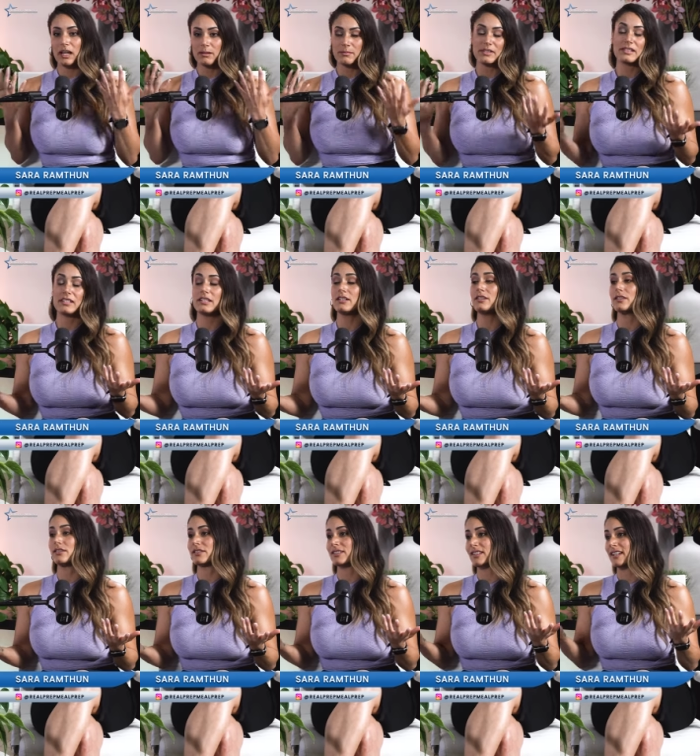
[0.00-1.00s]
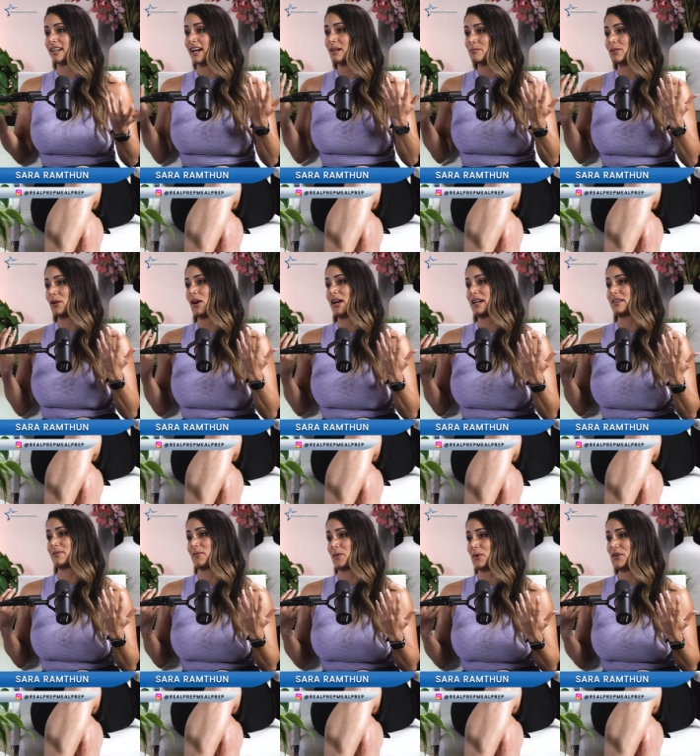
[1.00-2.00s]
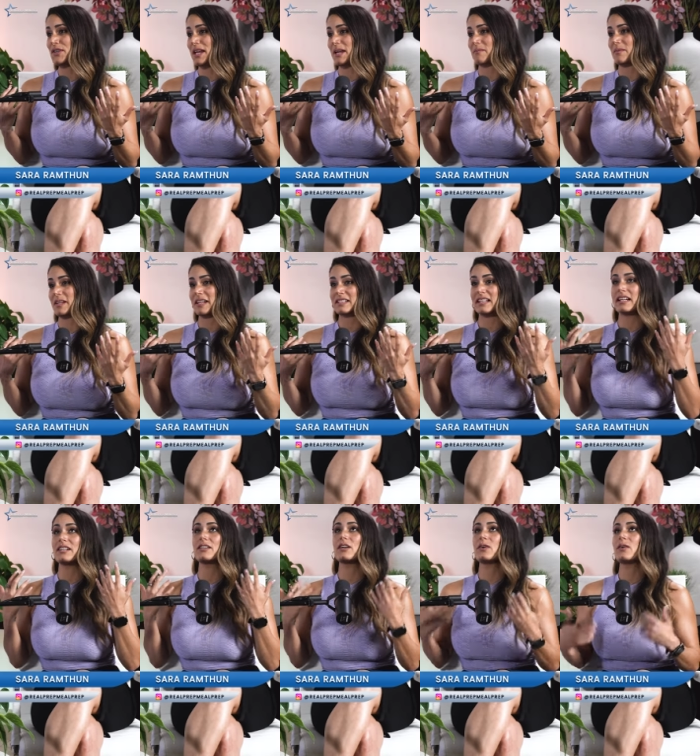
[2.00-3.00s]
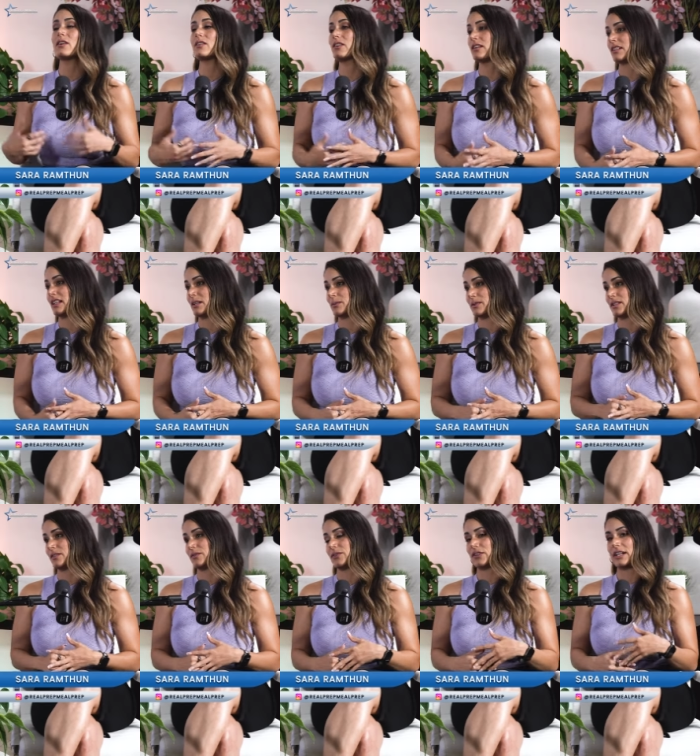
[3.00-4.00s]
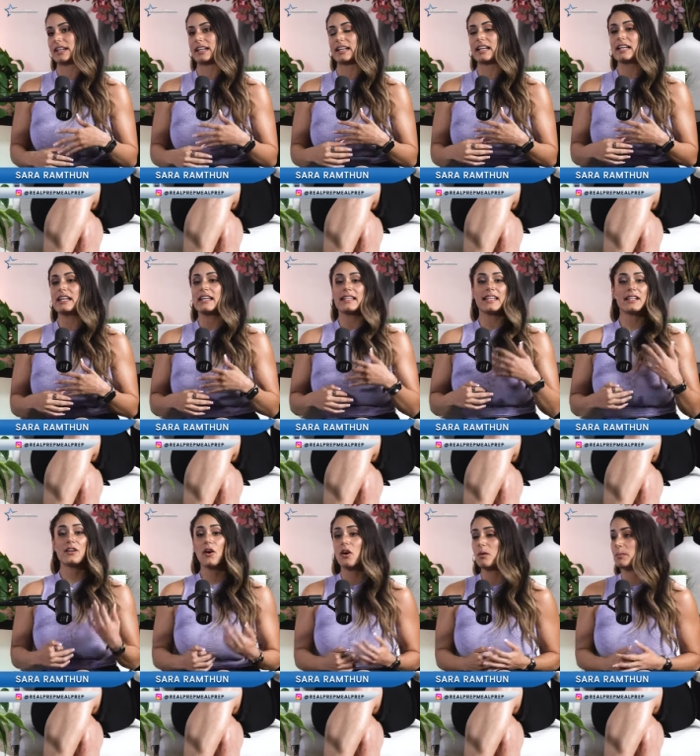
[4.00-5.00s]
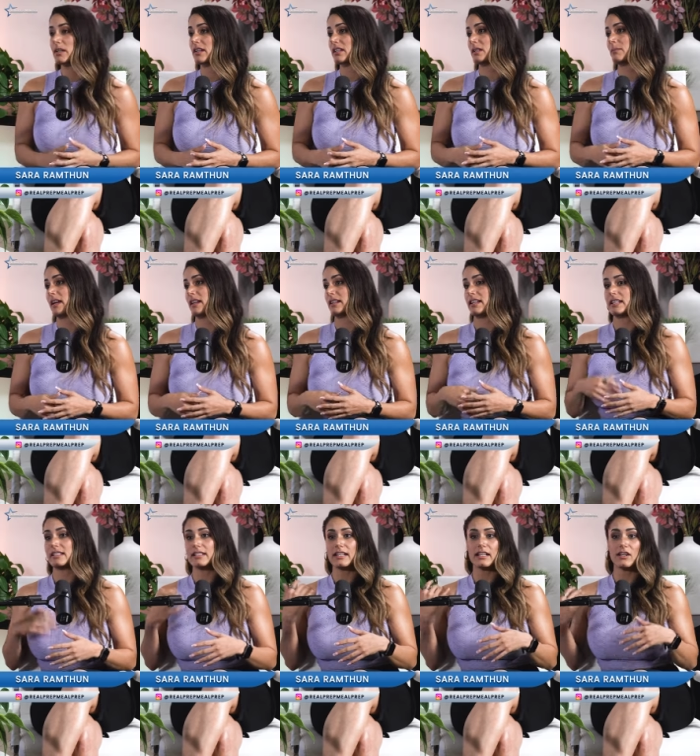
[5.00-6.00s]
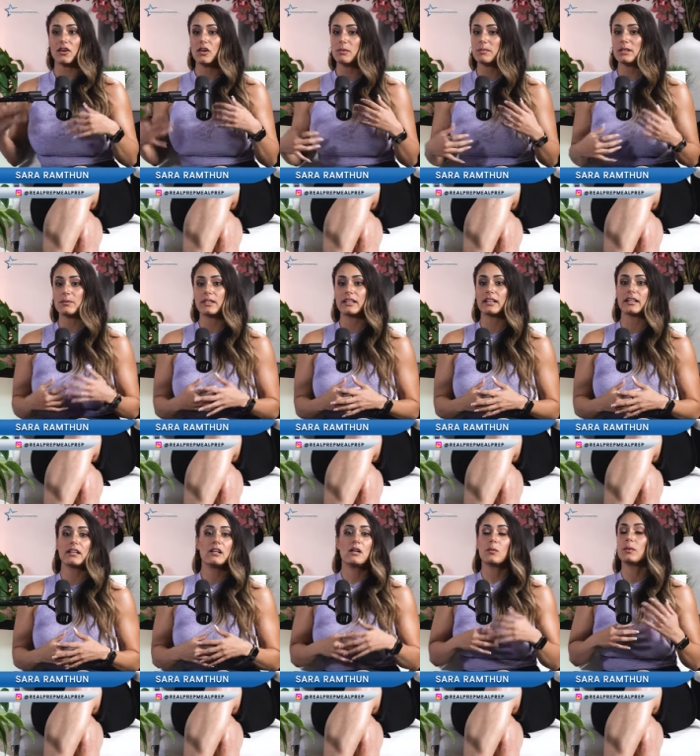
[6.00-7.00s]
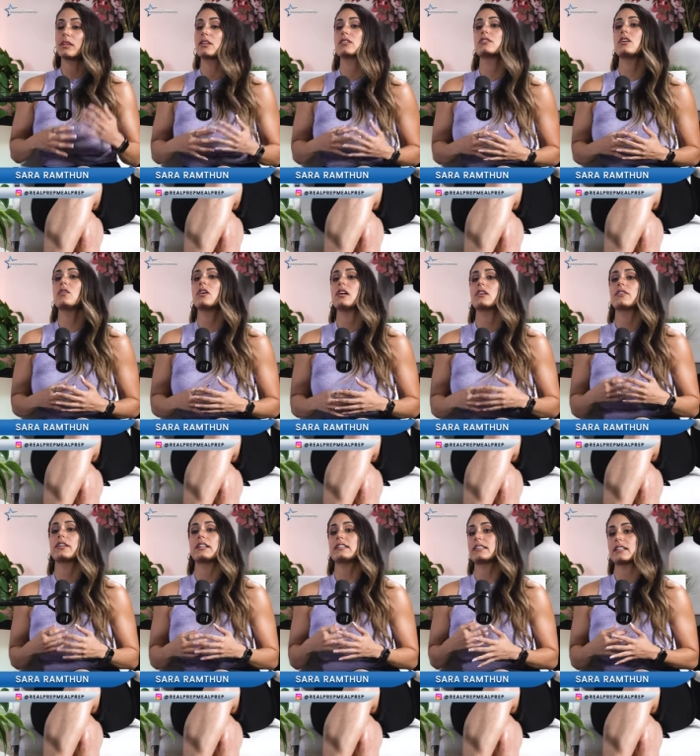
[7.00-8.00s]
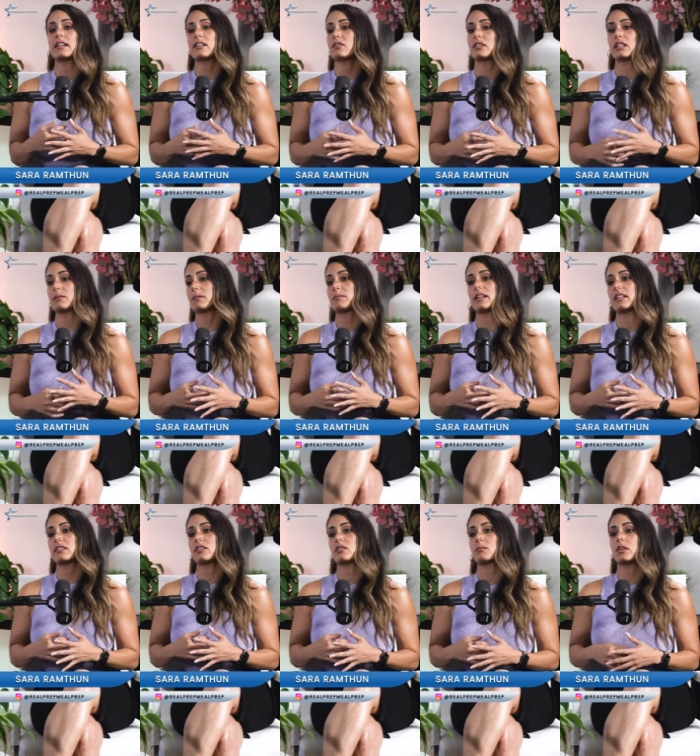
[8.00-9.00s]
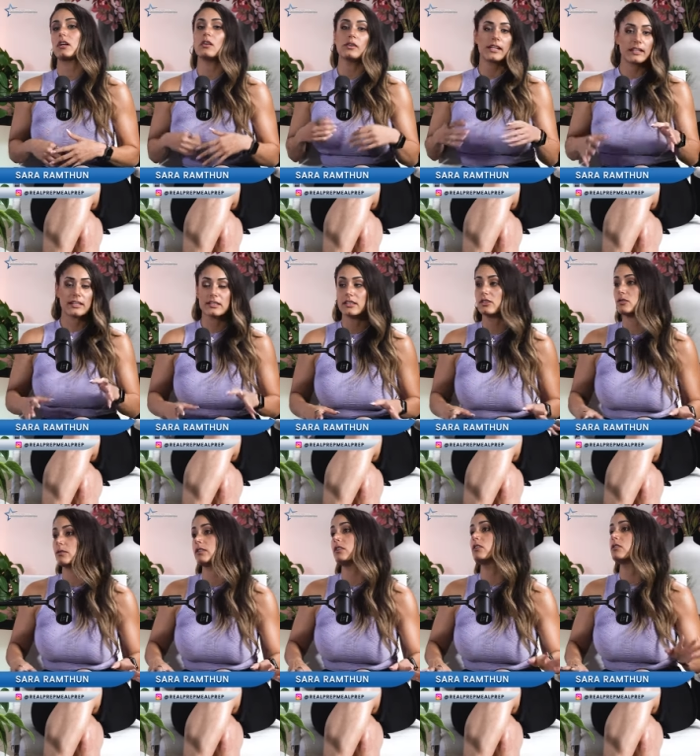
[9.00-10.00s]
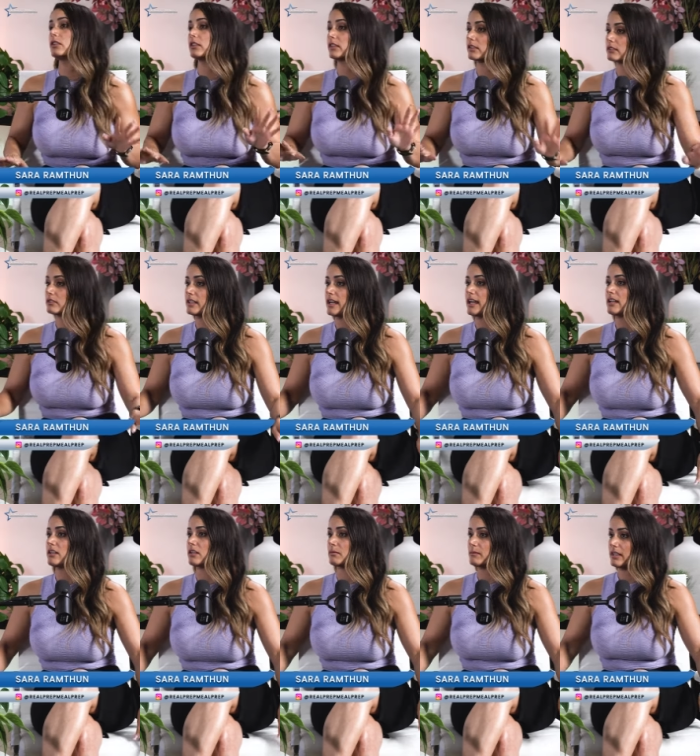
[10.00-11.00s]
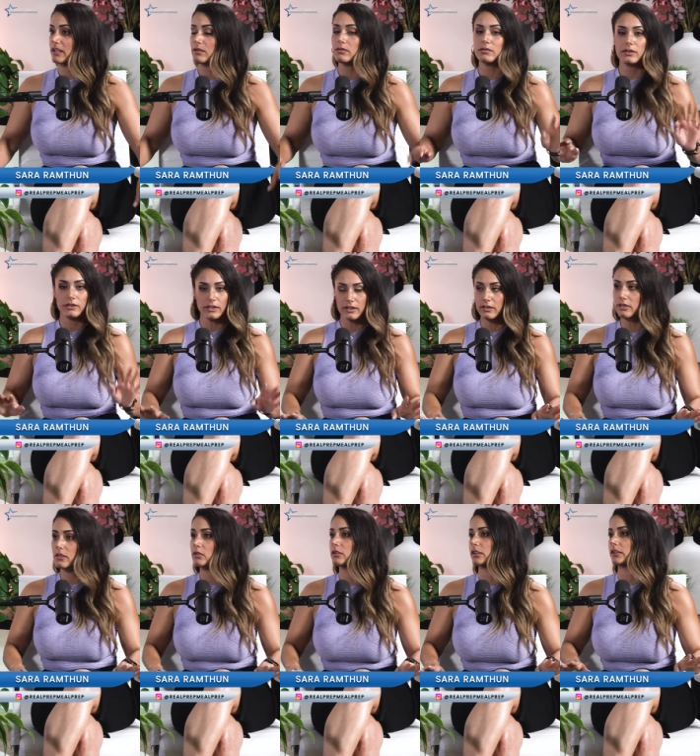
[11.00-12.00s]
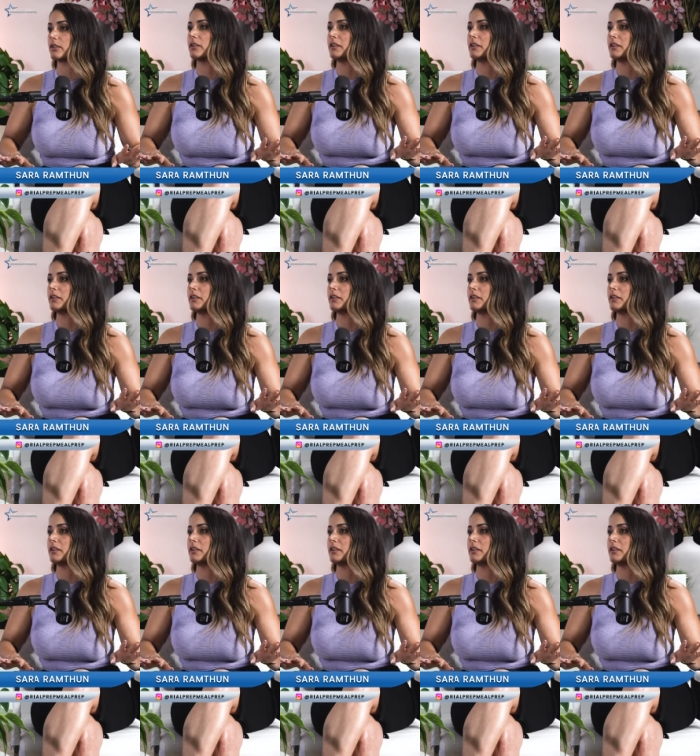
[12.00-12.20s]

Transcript: I'm in tears. Like I'm crying mm-hmm. for them because I know how hard they worked for it and they call me on the bad days. They call me when they're when they're so hungry, Sara, I don't think I'm going to make it till tomorrow. Okay, let's get you a yogurt. It's okay. Mm -hmm. Calm down. You need a yogurt.